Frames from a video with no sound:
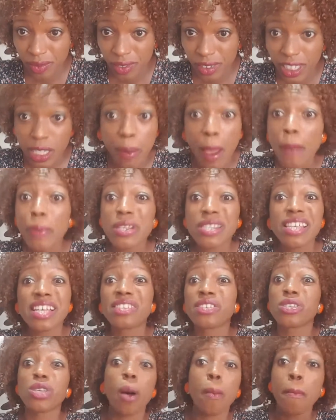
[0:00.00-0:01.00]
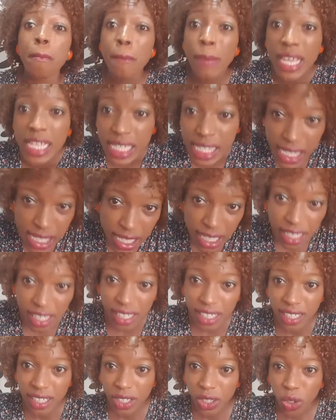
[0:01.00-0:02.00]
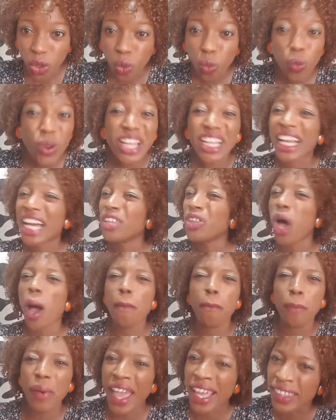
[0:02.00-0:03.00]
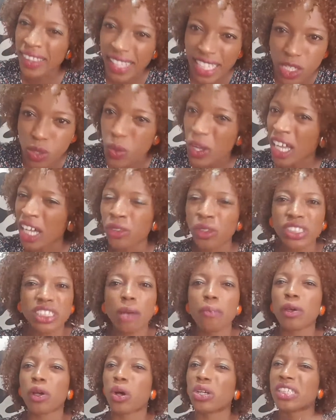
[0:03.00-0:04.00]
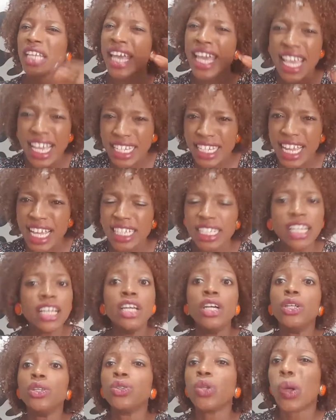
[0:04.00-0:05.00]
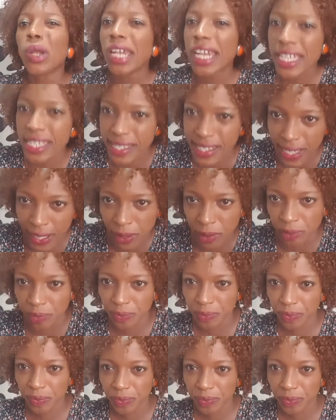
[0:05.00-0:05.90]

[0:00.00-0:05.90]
The Bible says submit. We cannot bend it. We cannot say because he did. No, listen.